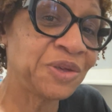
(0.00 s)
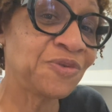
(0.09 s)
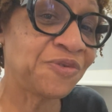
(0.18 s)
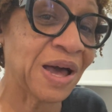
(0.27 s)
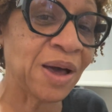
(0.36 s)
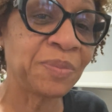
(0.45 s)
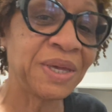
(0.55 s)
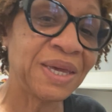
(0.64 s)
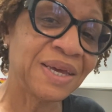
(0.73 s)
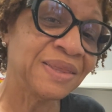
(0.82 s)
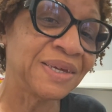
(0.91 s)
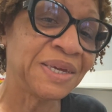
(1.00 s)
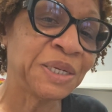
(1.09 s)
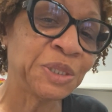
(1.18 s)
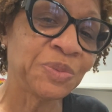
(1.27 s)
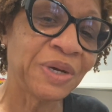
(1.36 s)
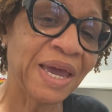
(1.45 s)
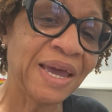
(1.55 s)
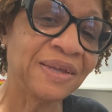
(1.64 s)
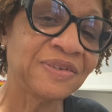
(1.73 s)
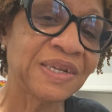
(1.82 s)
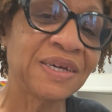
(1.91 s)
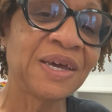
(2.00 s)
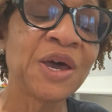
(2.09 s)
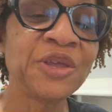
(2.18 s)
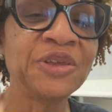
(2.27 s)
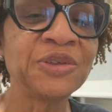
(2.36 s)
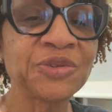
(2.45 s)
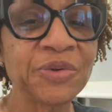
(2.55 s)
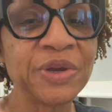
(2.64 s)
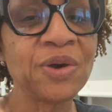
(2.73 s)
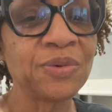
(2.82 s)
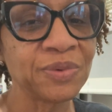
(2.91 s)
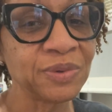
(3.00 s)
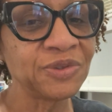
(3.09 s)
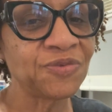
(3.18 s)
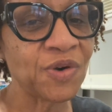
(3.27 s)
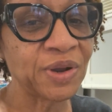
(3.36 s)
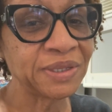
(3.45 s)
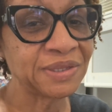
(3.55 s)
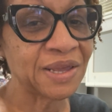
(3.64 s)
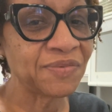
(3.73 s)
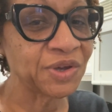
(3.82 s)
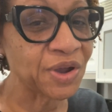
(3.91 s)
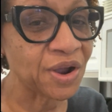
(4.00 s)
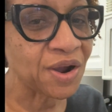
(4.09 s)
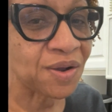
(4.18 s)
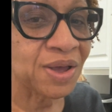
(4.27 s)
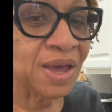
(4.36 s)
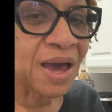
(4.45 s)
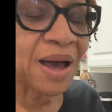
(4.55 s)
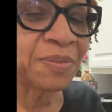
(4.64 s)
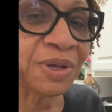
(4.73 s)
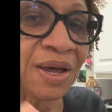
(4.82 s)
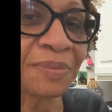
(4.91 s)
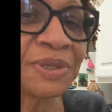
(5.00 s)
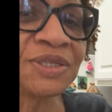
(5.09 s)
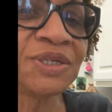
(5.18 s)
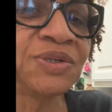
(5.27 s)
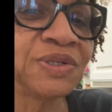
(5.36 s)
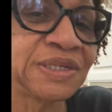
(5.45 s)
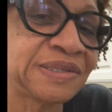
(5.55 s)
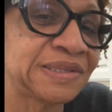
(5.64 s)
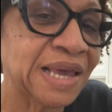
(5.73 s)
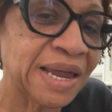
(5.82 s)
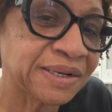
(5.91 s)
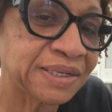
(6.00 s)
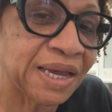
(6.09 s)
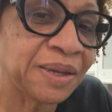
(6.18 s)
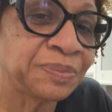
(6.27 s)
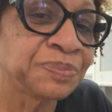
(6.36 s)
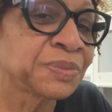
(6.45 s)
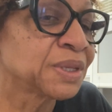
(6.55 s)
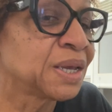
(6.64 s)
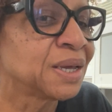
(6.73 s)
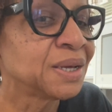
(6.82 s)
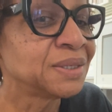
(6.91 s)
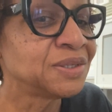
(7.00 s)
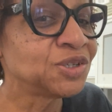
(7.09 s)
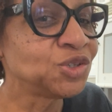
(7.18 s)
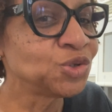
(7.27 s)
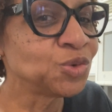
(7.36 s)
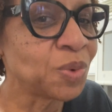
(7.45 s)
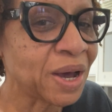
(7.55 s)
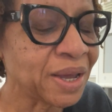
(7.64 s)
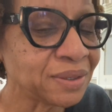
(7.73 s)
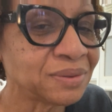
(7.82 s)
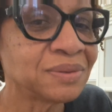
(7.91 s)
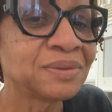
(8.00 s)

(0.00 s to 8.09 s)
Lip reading: You found me in the kitchen with Angela, this Creole Roots 47 girl. I'm coming to you this Saturday to do what?